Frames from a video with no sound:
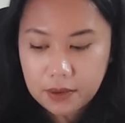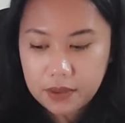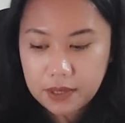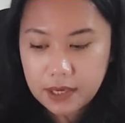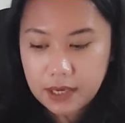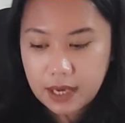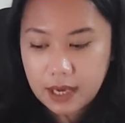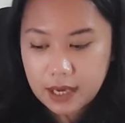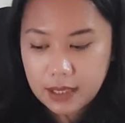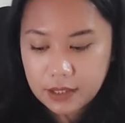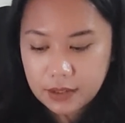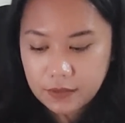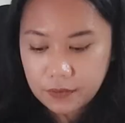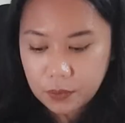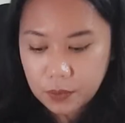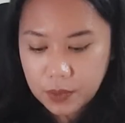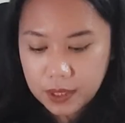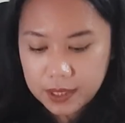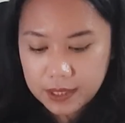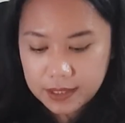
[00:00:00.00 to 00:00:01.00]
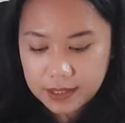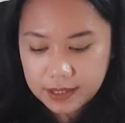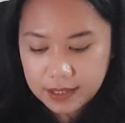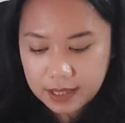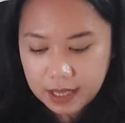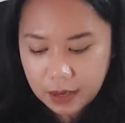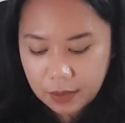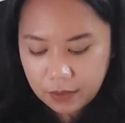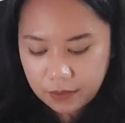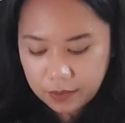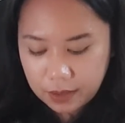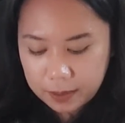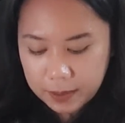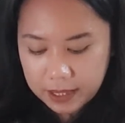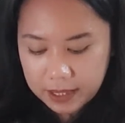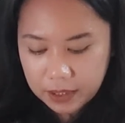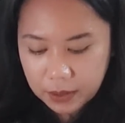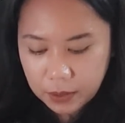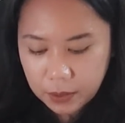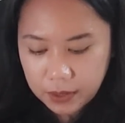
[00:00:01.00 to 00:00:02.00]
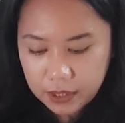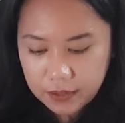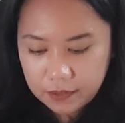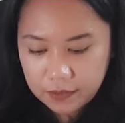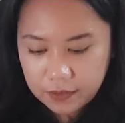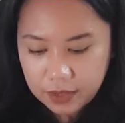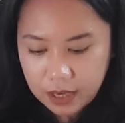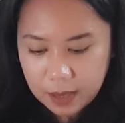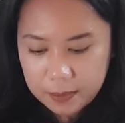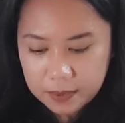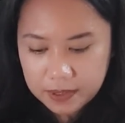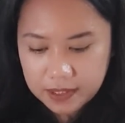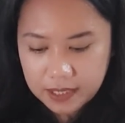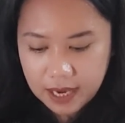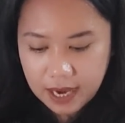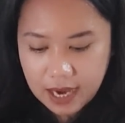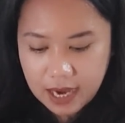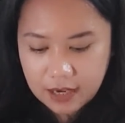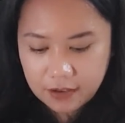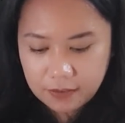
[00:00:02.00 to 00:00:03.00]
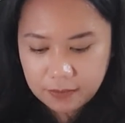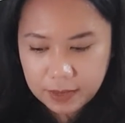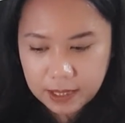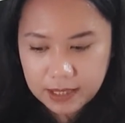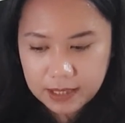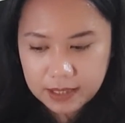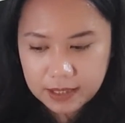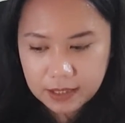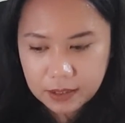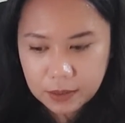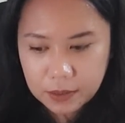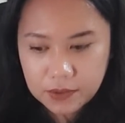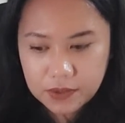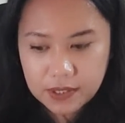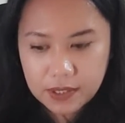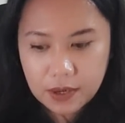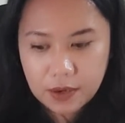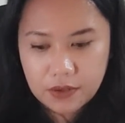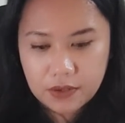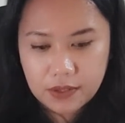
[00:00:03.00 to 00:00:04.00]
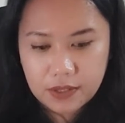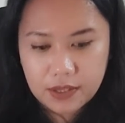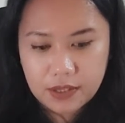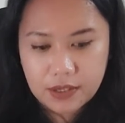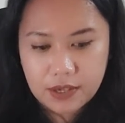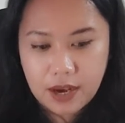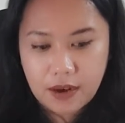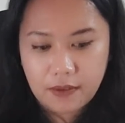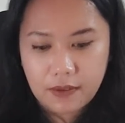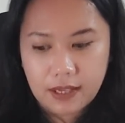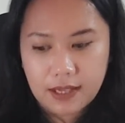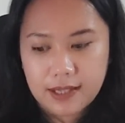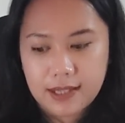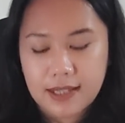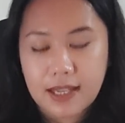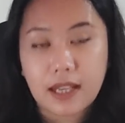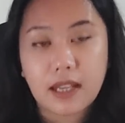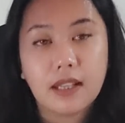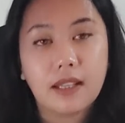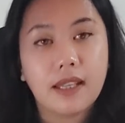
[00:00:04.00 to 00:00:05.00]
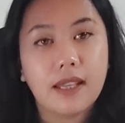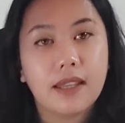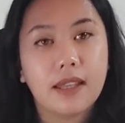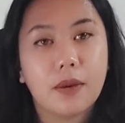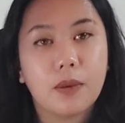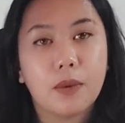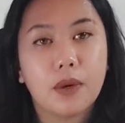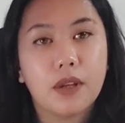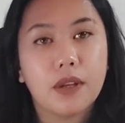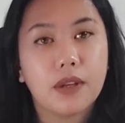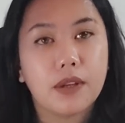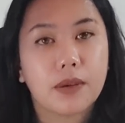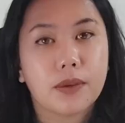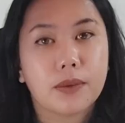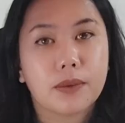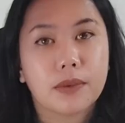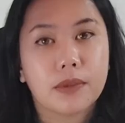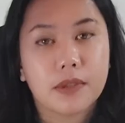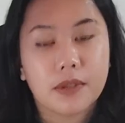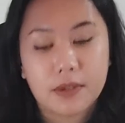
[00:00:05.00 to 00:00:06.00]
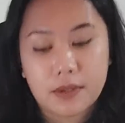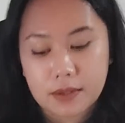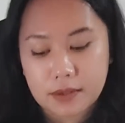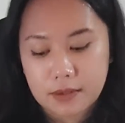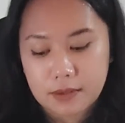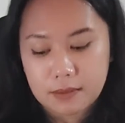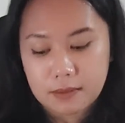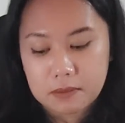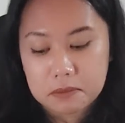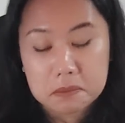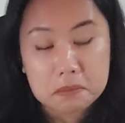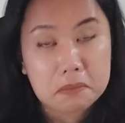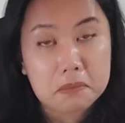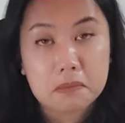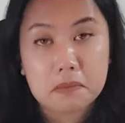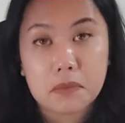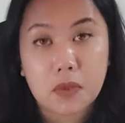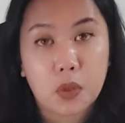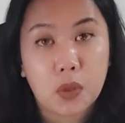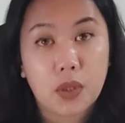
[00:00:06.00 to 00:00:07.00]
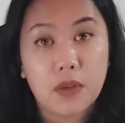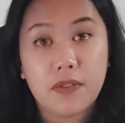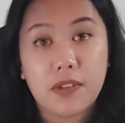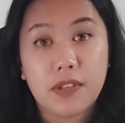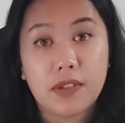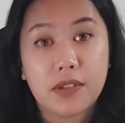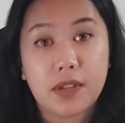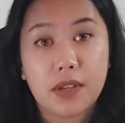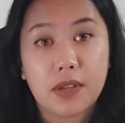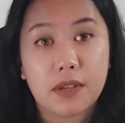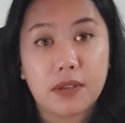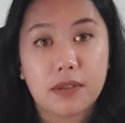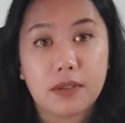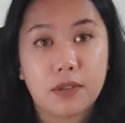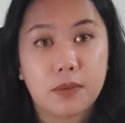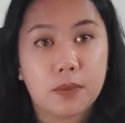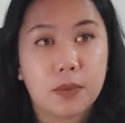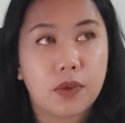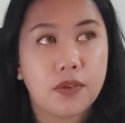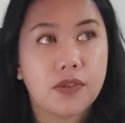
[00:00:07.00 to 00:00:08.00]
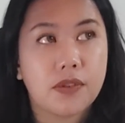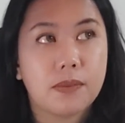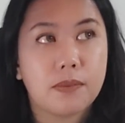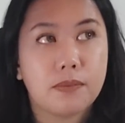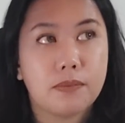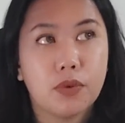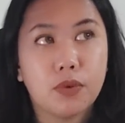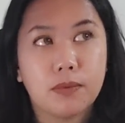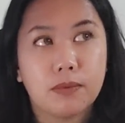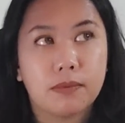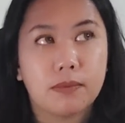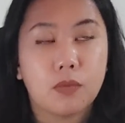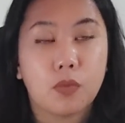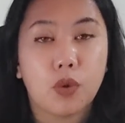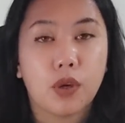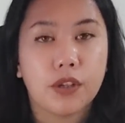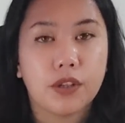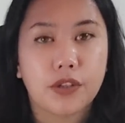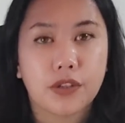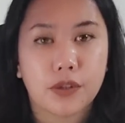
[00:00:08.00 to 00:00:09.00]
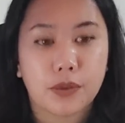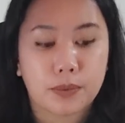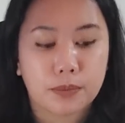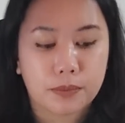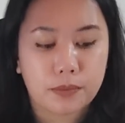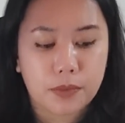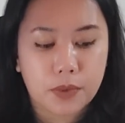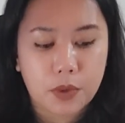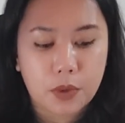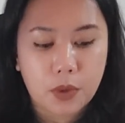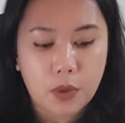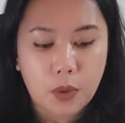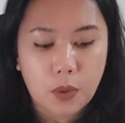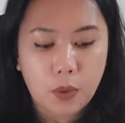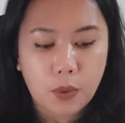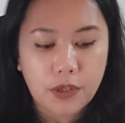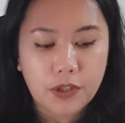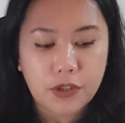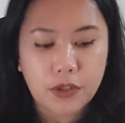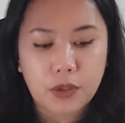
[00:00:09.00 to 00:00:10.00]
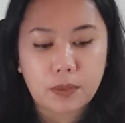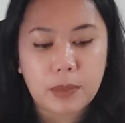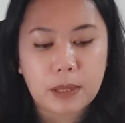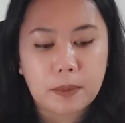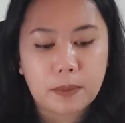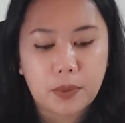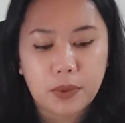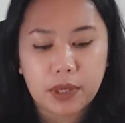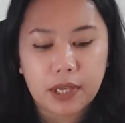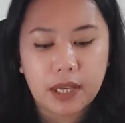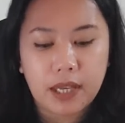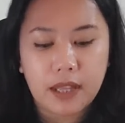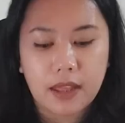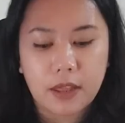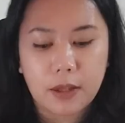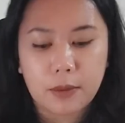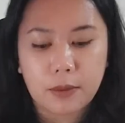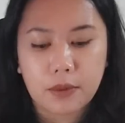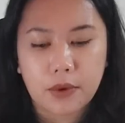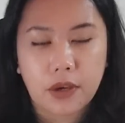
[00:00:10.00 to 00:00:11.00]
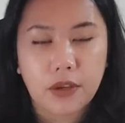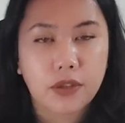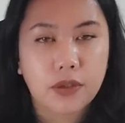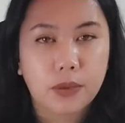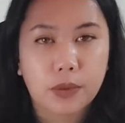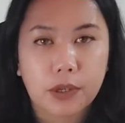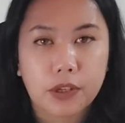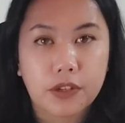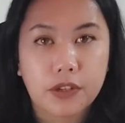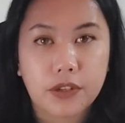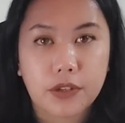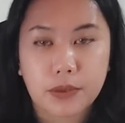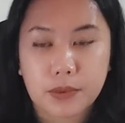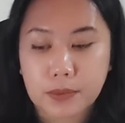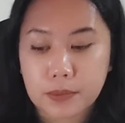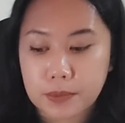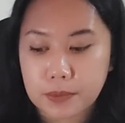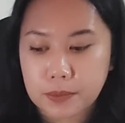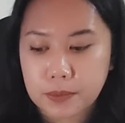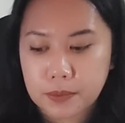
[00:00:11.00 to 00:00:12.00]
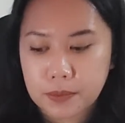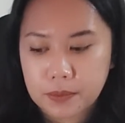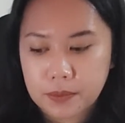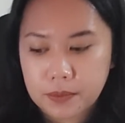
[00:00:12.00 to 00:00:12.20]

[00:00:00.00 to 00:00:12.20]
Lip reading: Now, the Knight of Wands, clarified by the Queen of Cups, the Eight of Pentacles, and also the Chariot, suddenly they want you. All of a sudden, this person, boom, wants you. Wants to be putting in the work towards you.